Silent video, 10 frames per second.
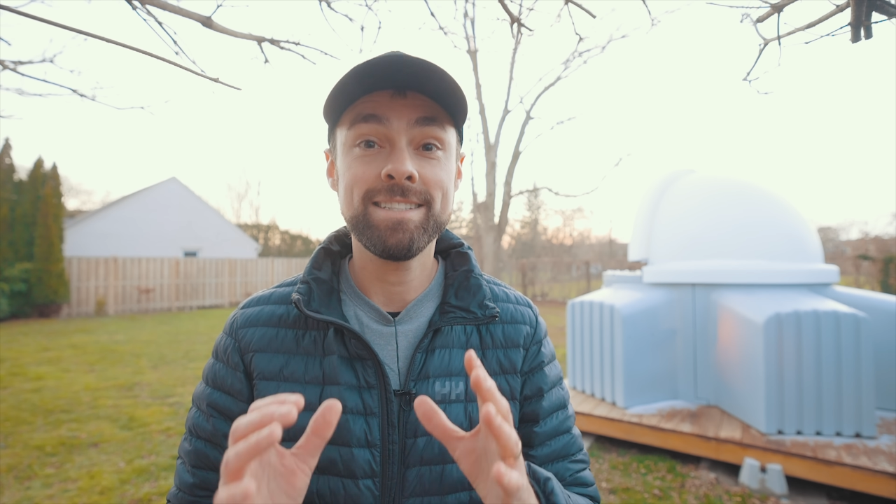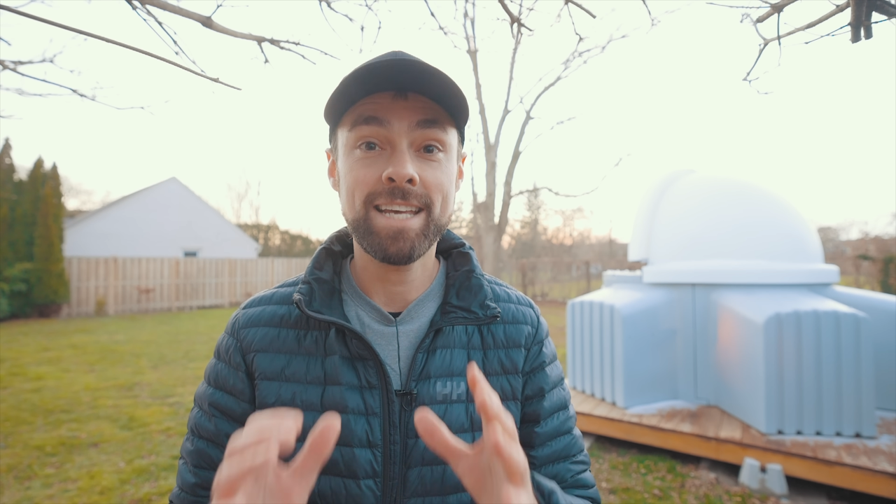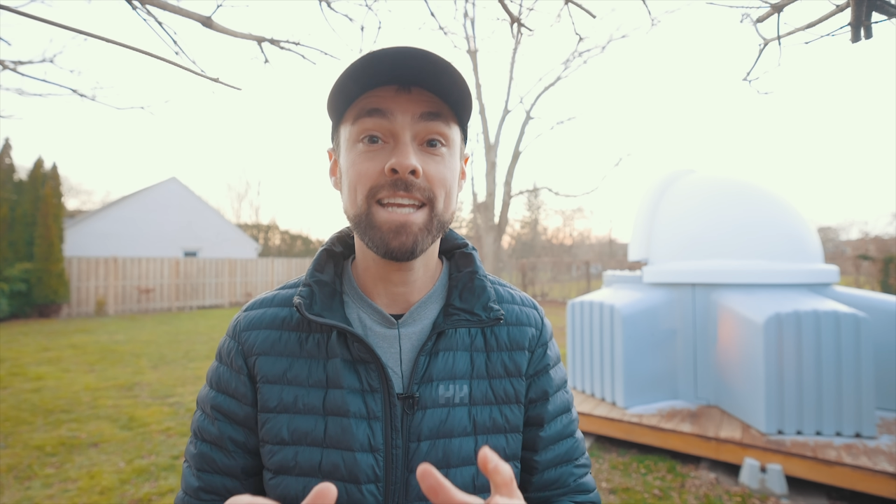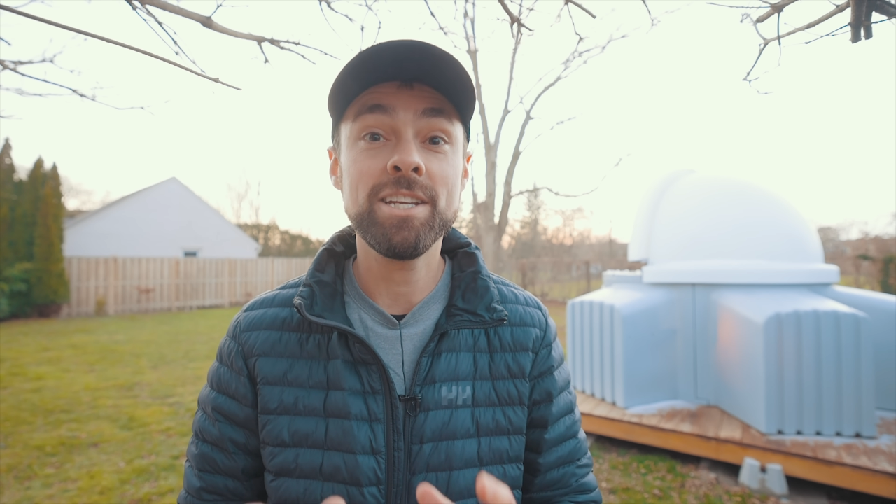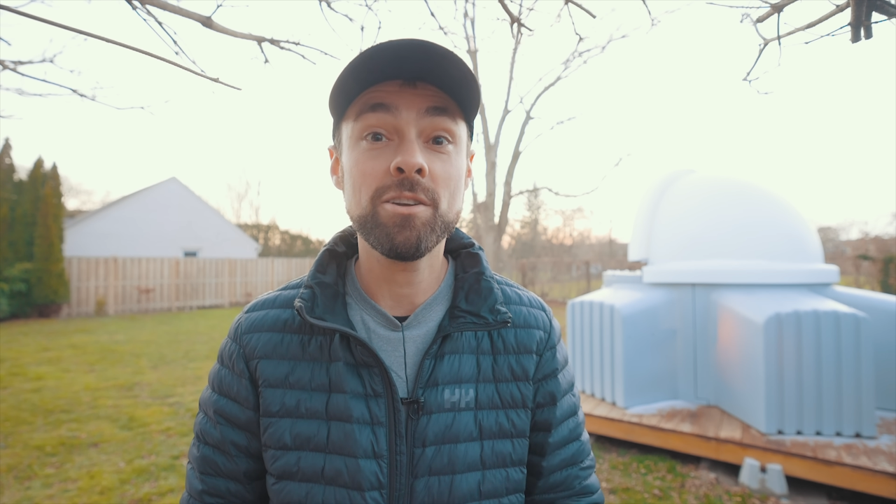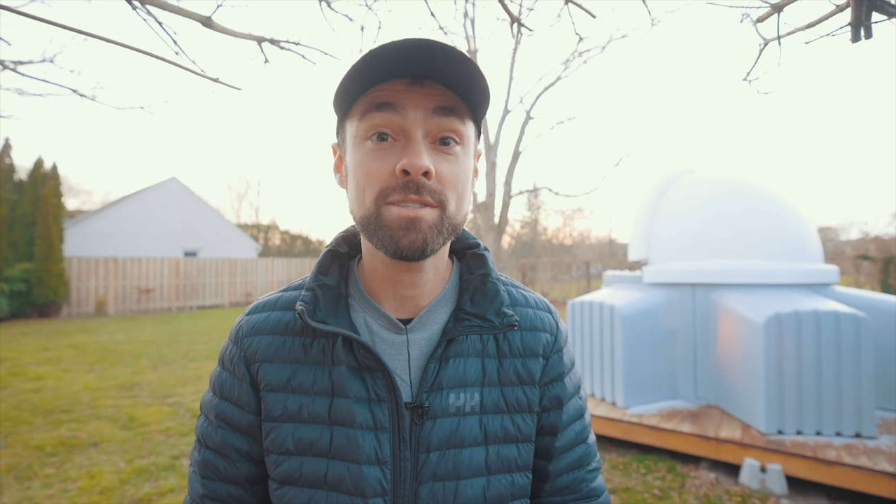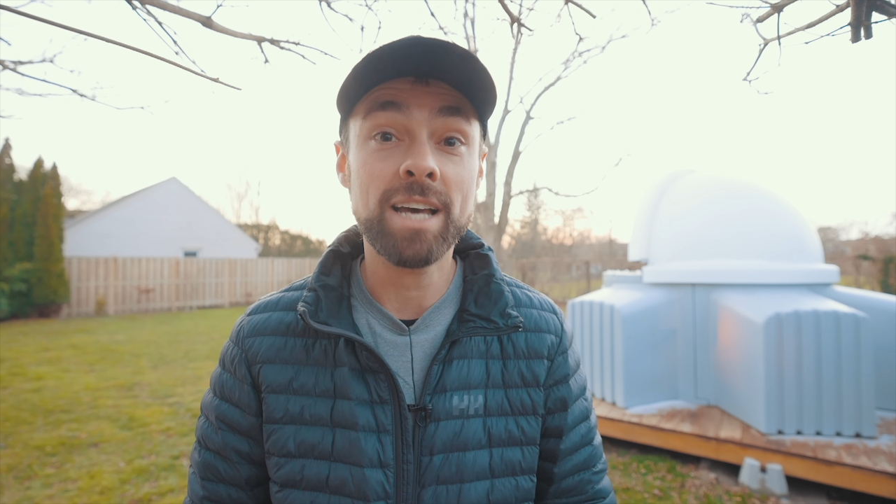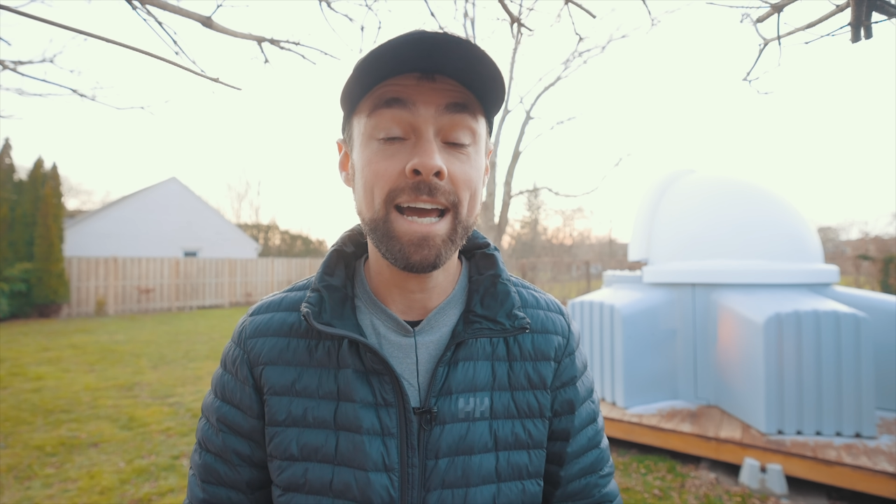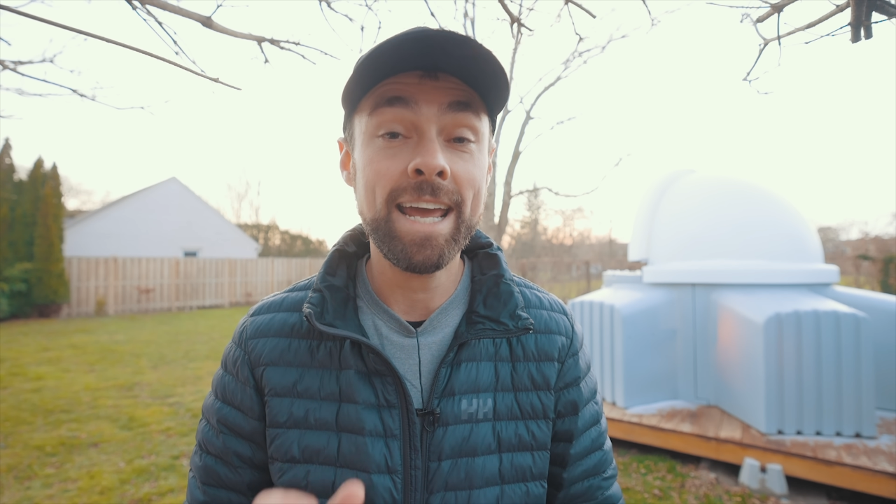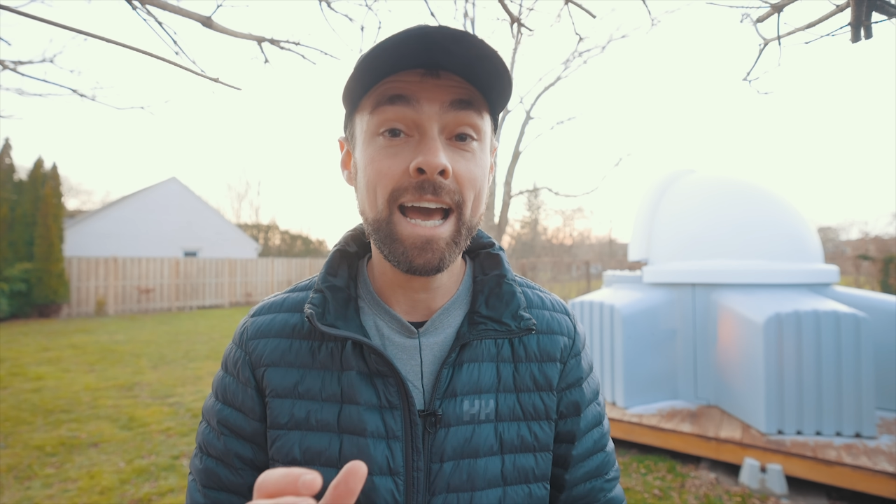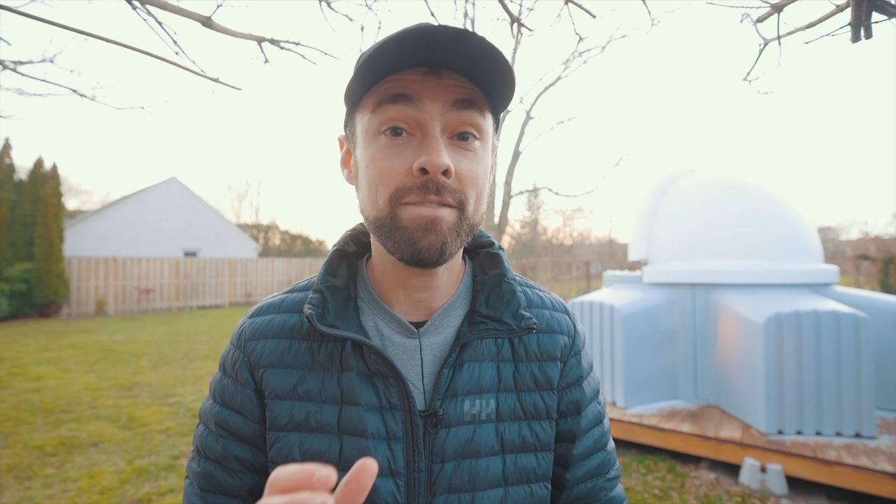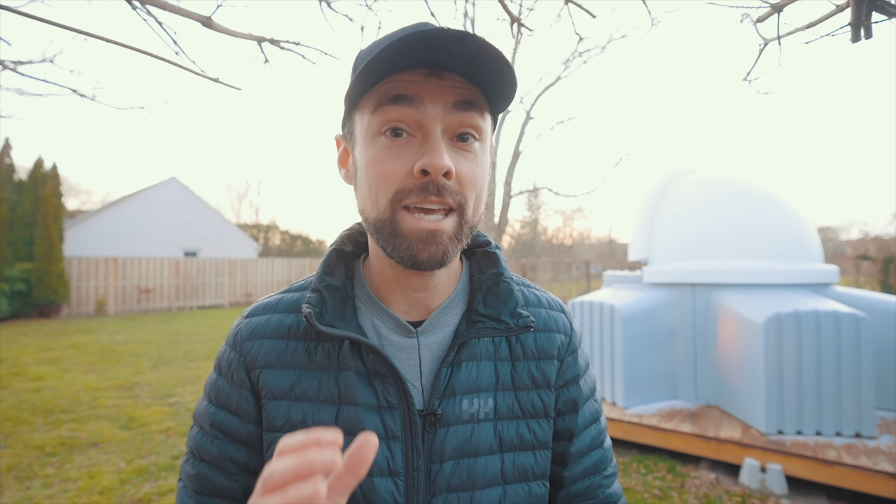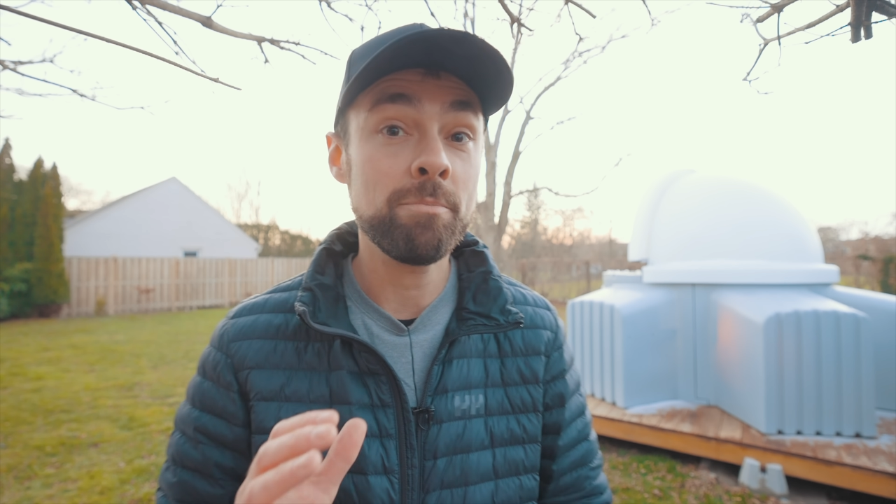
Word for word: 10 years, I have a